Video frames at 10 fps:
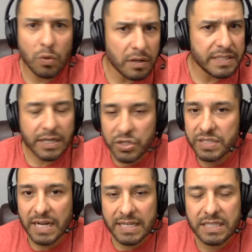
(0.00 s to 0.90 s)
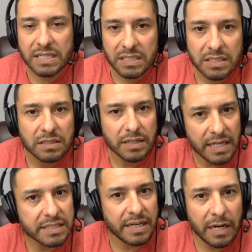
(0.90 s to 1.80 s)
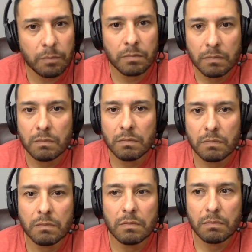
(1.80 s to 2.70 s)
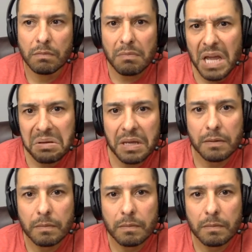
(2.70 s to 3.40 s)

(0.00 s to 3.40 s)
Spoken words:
all these exercises, it's going to help. Maybe.